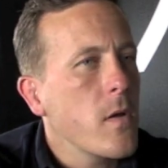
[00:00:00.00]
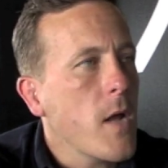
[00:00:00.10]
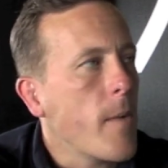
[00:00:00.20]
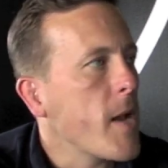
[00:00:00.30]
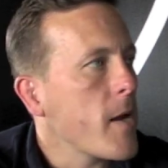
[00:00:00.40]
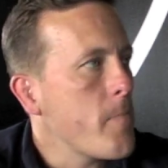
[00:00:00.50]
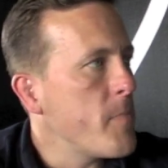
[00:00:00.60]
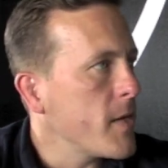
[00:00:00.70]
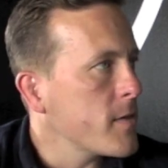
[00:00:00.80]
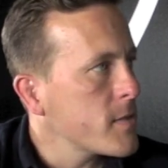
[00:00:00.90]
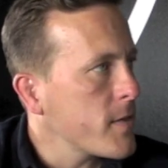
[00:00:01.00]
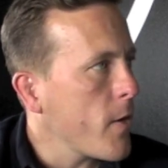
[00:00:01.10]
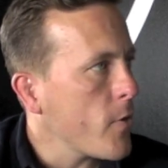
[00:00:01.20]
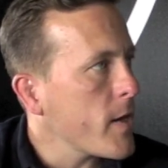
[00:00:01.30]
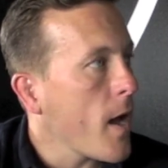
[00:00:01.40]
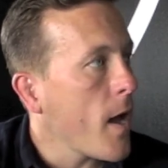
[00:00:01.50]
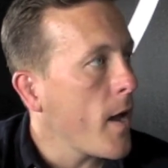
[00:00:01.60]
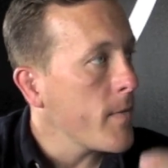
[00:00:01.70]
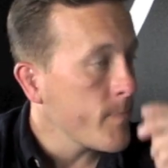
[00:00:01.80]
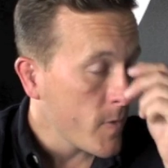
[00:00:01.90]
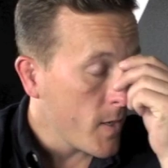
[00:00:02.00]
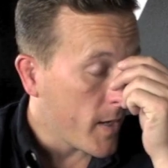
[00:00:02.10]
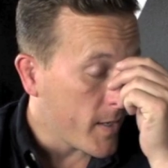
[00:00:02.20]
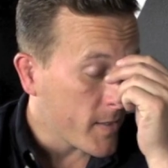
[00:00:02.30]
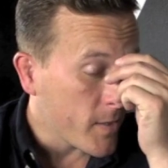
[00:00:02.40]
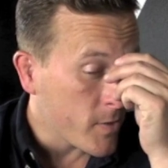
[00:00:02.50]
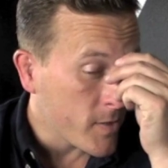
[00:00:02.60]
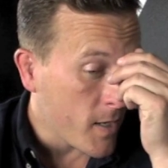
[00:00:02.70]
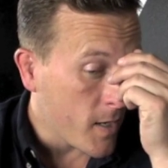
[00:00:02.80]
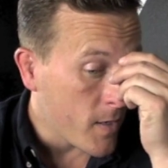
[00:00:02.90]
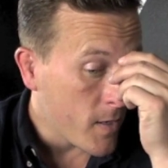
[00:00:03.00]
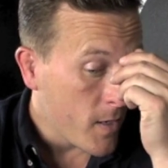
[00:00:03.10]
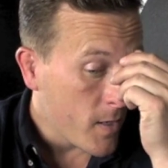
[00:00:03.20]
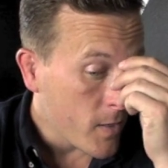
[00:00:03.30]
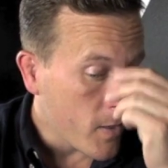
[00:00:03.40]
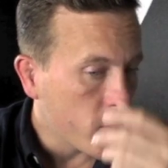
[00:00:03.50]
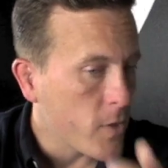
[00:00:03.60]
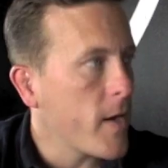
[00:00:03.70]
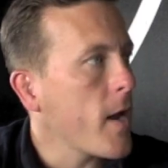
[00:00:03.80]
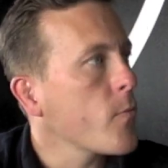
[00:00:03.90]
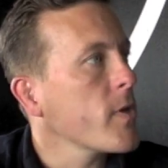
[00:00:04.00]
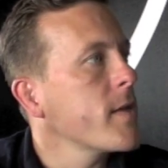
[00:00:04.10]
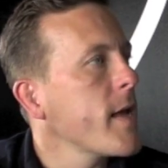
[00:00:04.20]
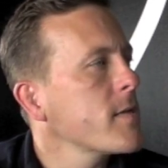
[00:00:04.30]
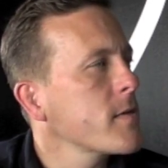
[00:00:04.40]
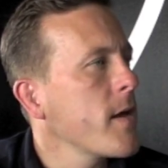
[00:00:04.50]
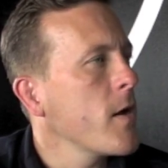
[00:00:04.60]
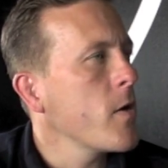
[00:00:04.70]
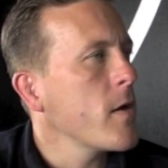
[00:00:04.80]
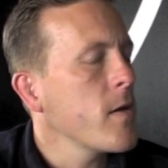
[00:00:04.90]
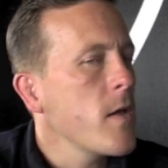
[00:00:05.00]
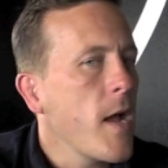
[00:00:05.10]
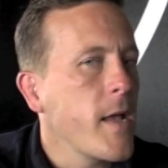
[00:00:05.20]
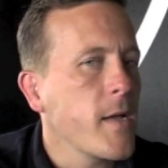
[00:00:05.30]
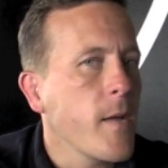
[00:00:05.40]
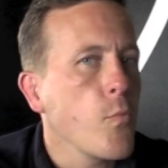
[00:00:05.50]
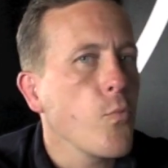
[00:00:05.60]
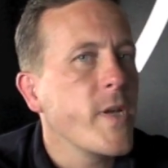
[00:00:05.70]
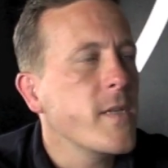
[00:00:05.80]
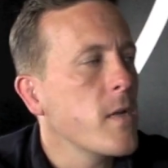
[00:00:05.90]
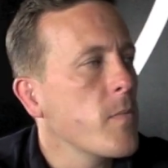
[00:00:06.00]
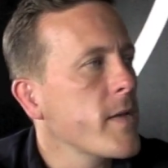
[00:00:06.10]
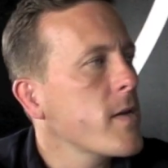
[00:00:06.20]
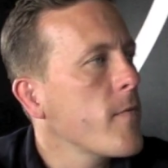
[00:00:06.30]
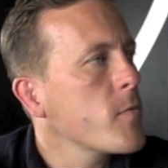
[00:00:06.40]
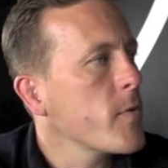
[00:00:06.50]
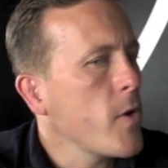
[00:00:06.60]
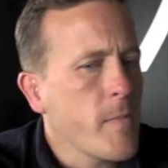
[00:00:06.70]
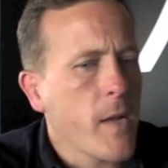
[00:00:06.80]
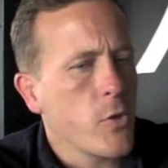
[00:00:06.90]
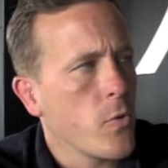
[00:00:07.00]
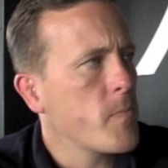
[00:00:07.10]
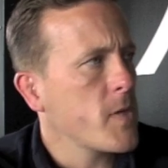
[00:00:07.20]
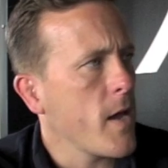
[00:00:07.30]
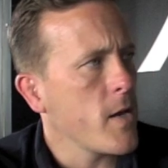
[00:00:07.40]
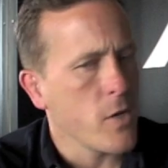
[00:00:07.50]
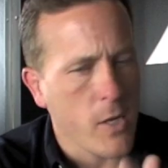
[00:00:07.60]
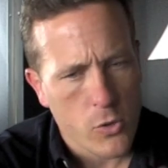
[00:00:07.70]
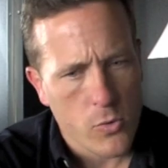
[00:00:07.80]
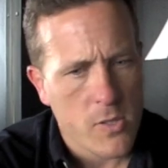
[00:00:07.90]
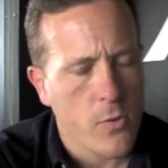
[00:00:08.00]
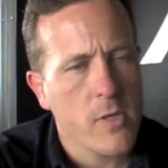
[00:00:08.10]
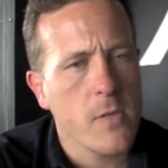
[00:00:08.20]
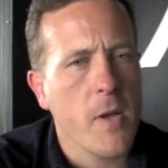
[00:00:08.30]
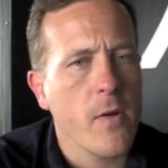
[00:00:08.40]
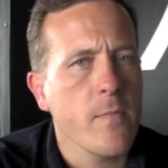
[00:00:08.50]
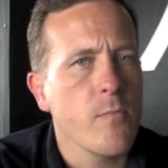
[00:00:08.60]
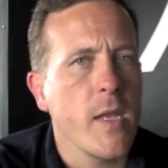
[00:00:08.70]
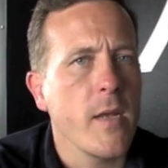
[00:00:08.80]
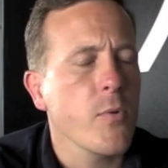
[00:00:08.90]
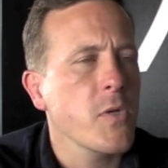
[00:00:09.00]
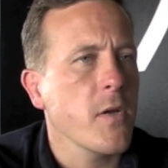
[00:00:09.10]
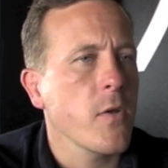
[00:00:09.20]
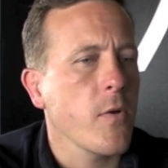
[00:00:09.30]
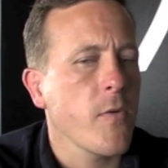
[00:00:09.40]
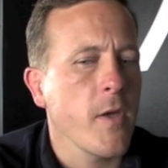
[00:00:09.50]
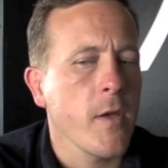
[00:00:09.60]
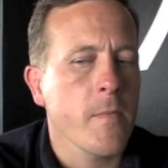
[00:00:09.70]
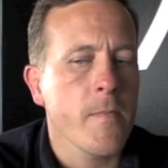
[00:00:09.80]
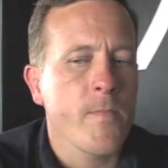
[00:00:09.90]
I'm not a big, scary guy. I think there's, so they're not really that scared. I think I'm reasonably comfortable. I'm not too uptight, not too serious about any particular thing.